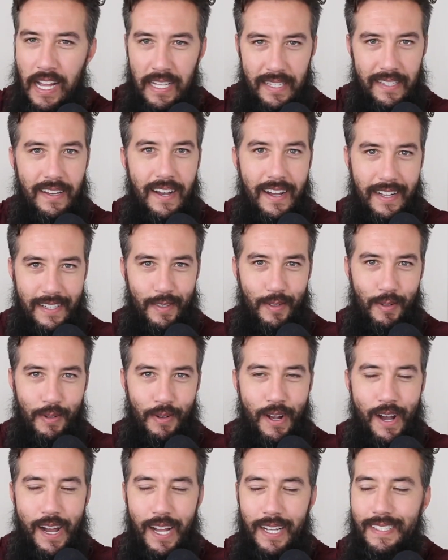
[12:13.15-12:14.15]
Socks and
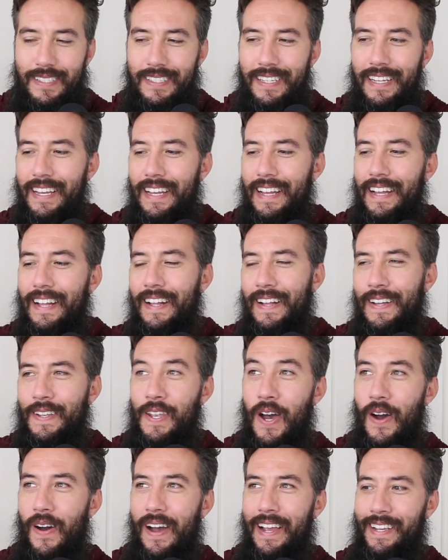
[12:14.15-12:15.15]
Crocs.
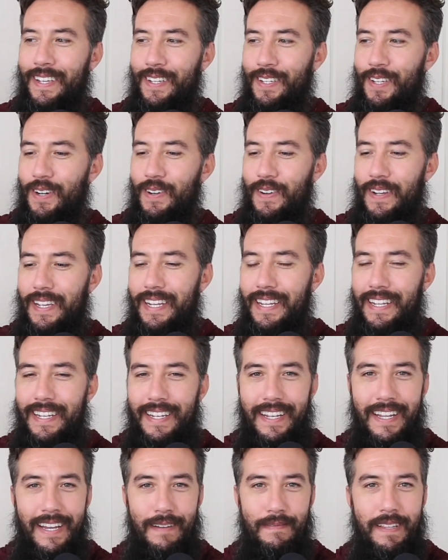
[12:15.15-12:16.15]
No, I could go in
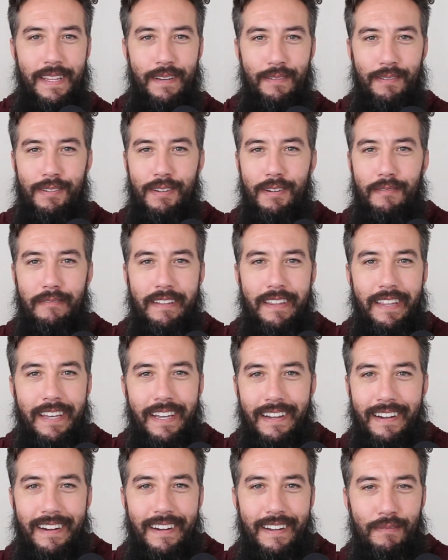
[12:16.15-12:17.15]
and, I mean, there was nobody
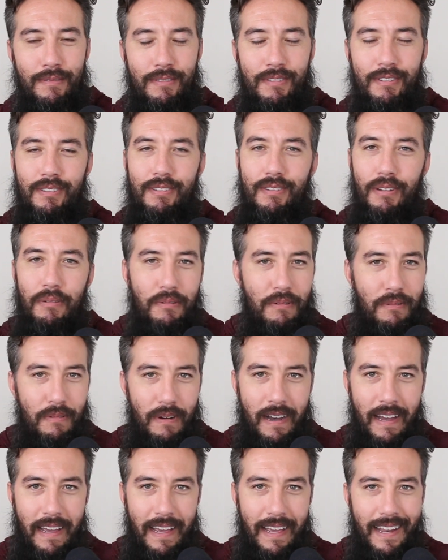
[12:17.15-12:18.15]
there. It was so
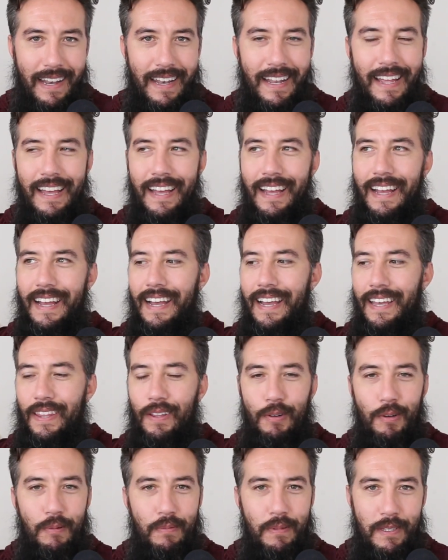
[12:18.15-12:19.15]
quiet. I had
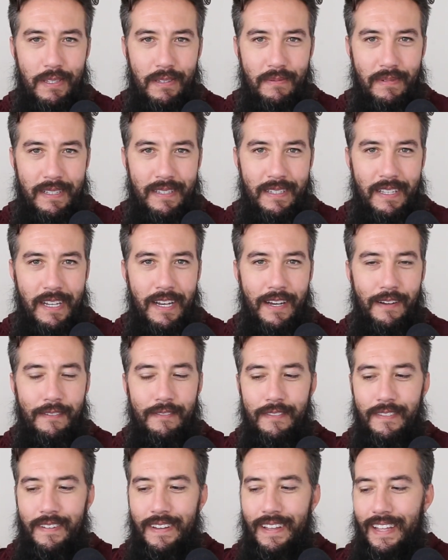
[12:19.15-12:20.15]
the whole place to
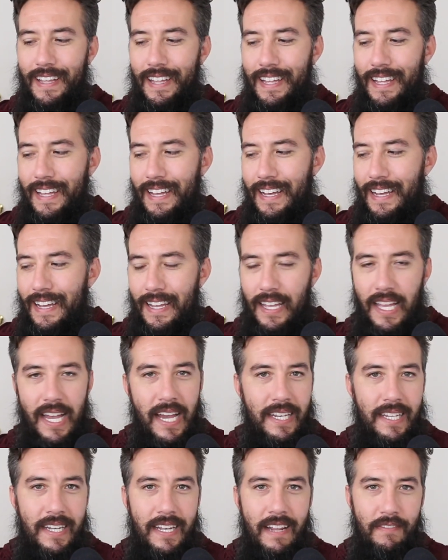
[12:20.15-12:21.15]
myself.
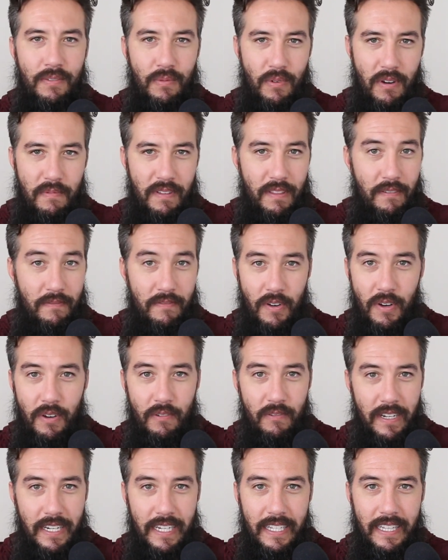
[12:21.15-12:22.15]
I didn't have to worry about the
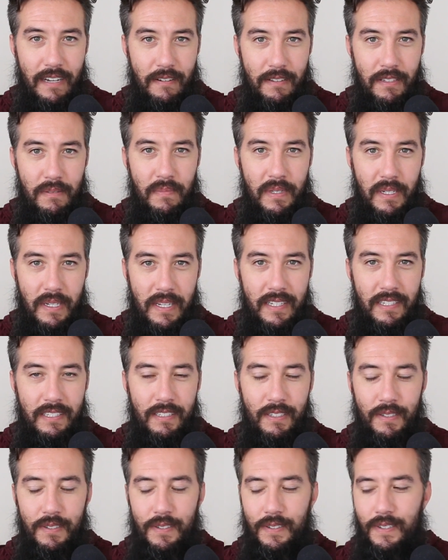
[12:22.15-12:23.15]
phone ringing. That was a big
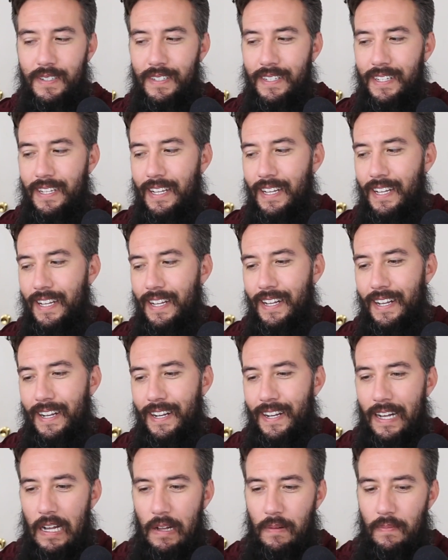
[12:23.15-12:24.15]
issue
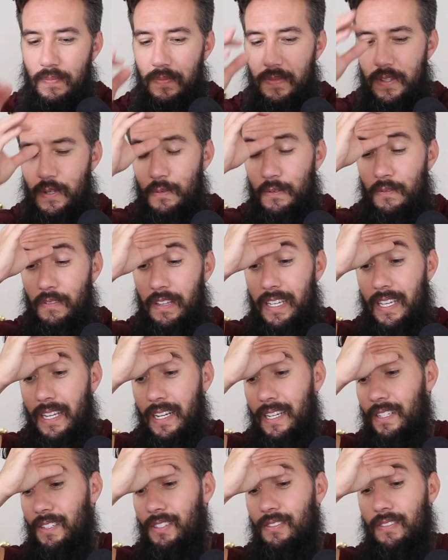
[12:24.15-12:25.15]
in terms of like
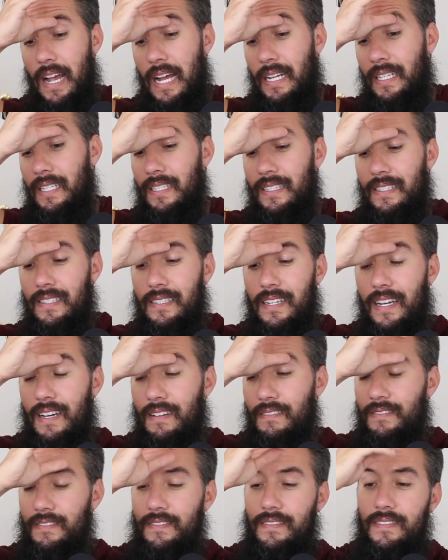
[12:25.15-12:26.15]
getting distracted and
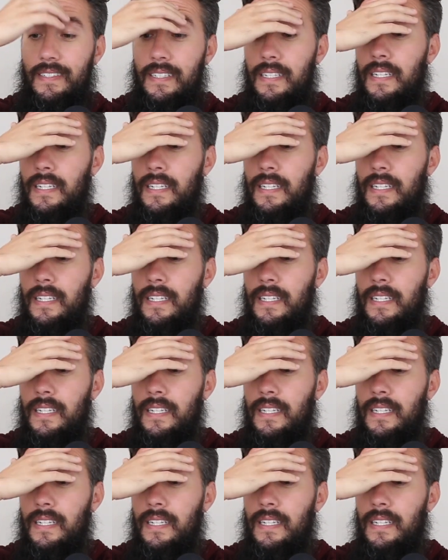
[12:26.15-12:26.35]
stuff.